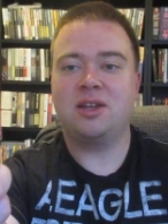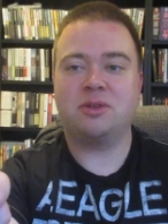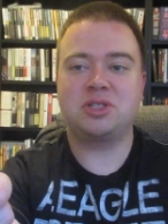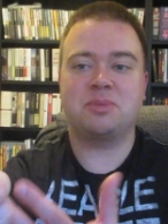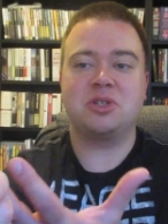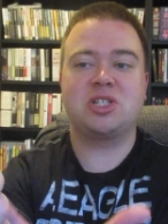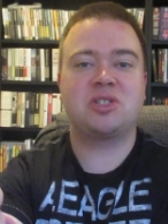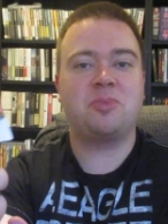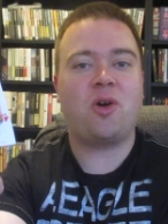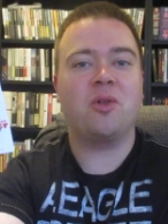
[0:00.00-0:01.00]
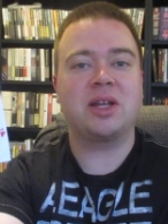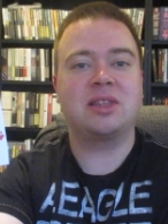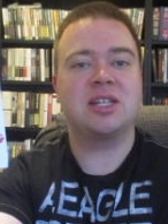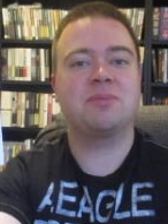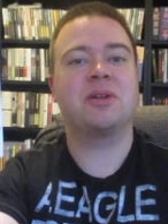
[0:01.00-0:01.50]
you know, something small like
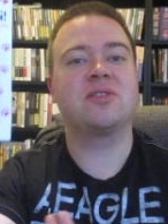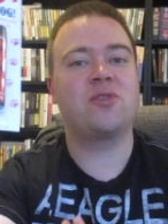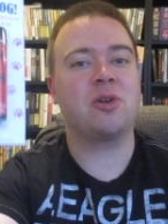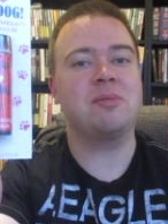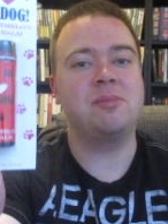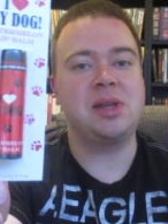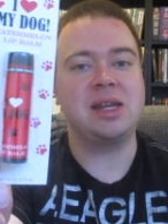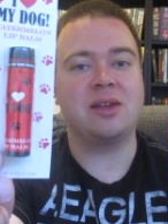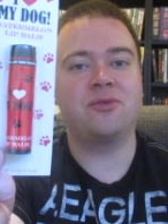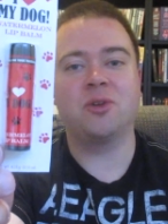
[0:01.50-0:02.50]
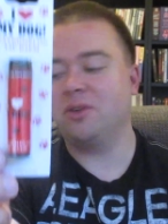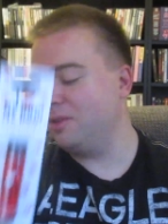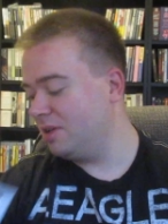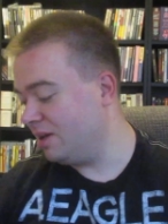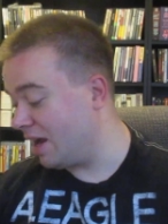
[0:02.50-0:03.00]
this, but it's very meaningful.
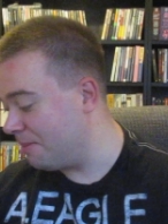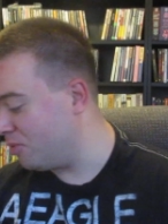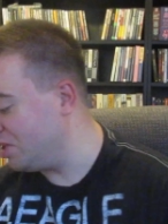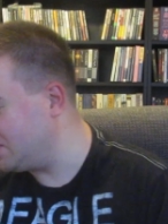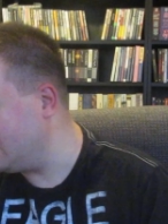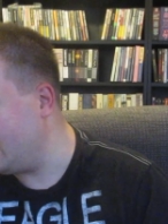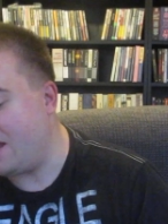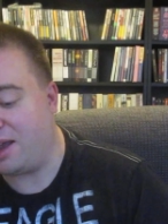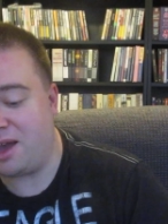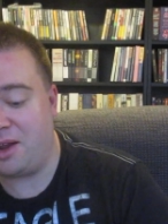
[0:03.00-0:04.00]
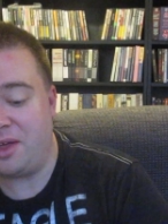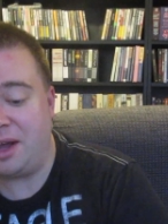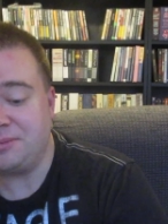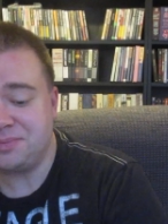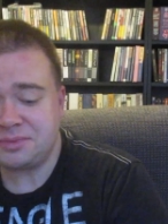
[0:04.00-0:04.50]
And I appreciate the heck out of
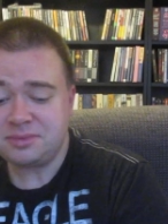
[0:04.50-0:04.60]
that.